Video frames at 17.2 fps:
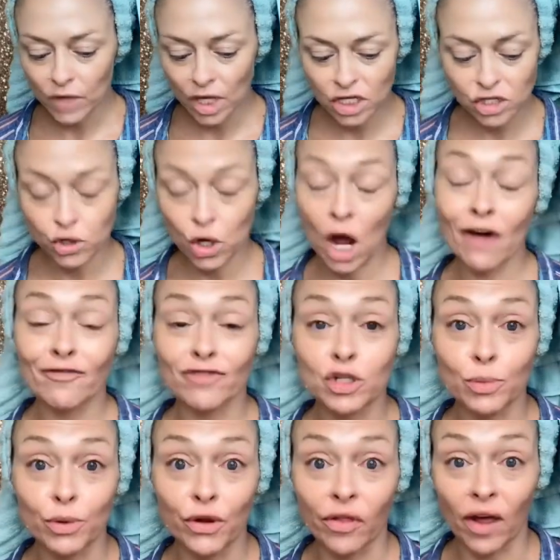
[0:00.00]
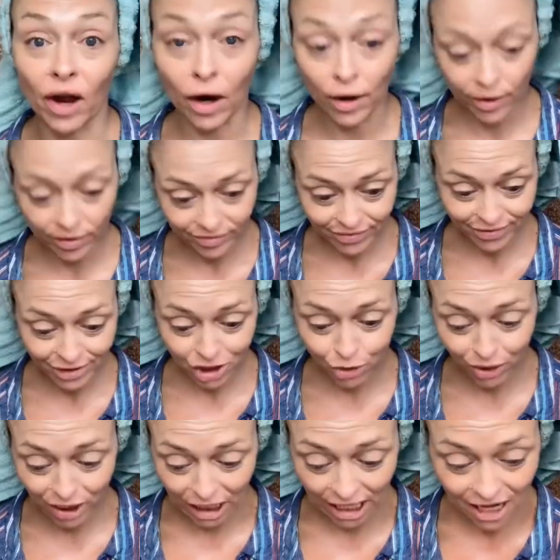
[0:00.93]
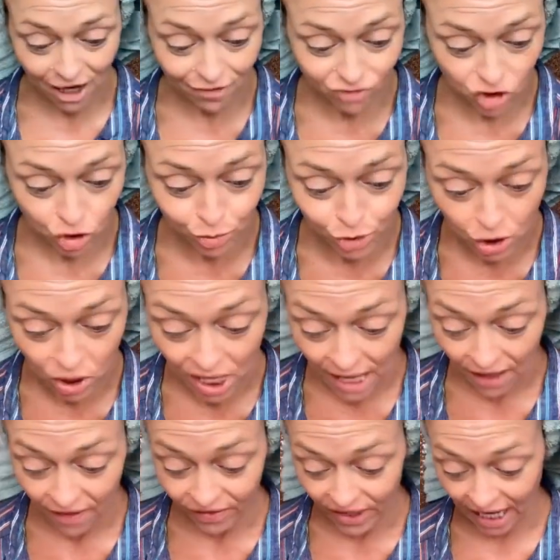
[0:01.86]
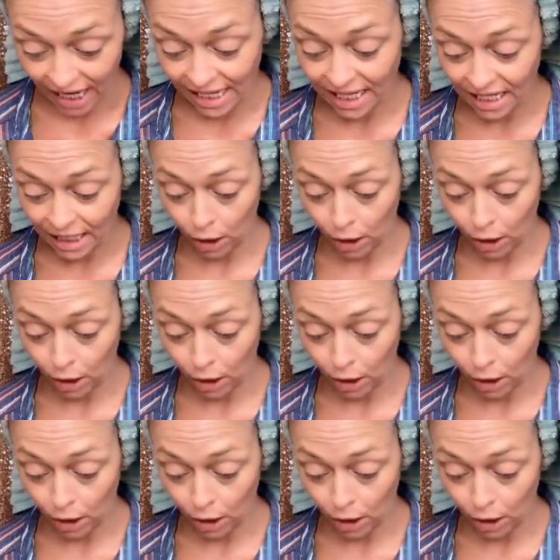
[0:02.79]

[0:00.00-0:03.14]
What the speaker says: comfortable there. It's really comfortable. Then I can get